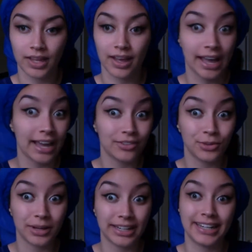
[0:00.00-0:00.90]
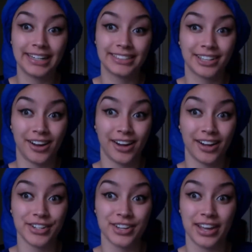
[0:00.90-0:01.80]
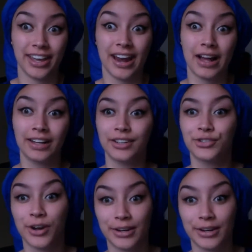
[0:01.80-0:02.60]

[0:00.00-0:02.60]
Hey everybody, it's Kaj, and I'm gonna try